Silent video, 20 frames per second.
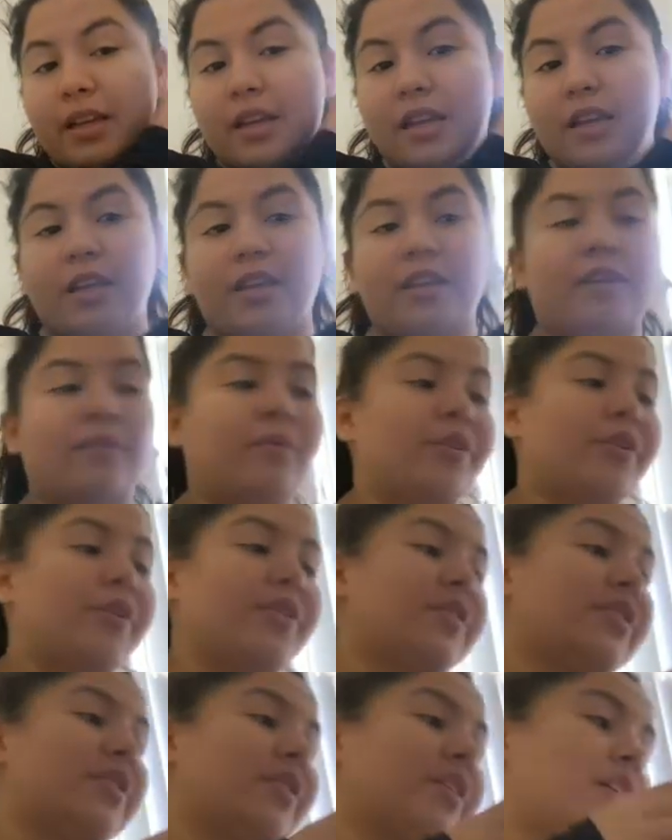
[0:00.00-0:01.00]
and then we're gonna
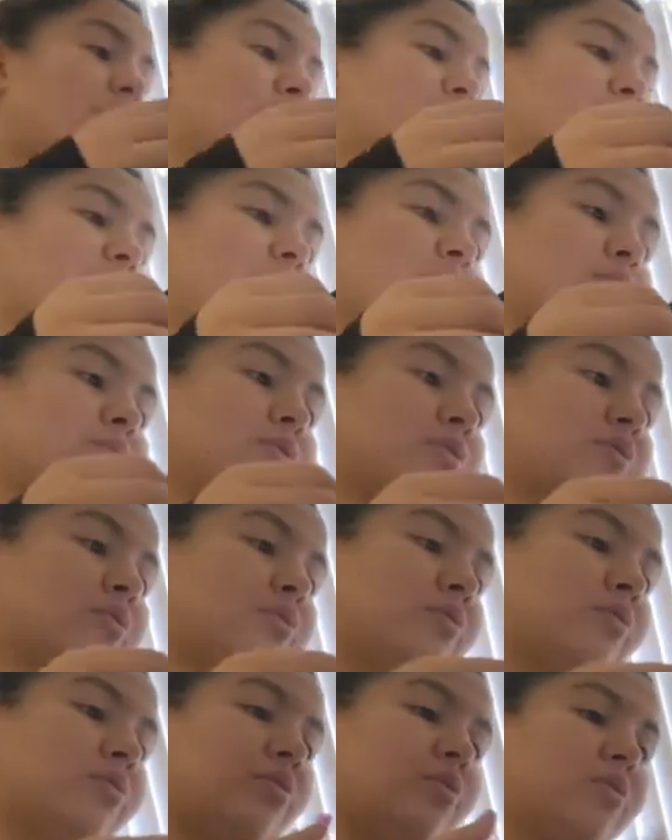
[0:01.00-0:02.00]
see how it goes.
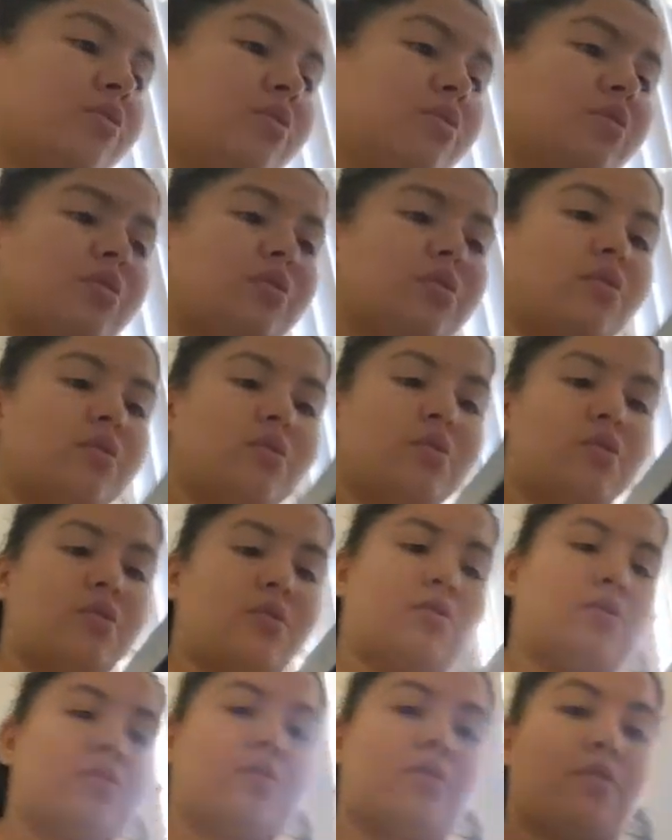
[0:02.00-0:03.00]

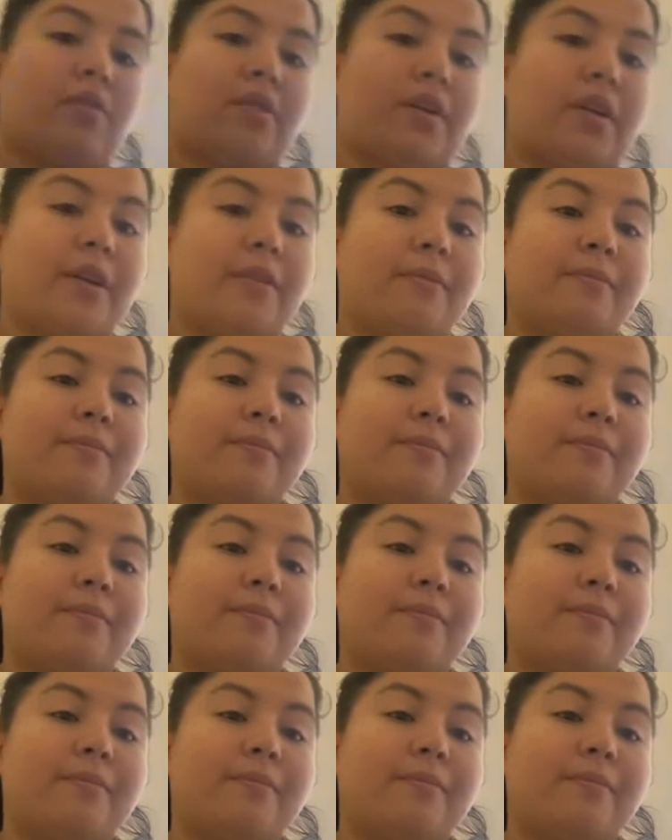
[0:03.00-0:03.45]
Okay?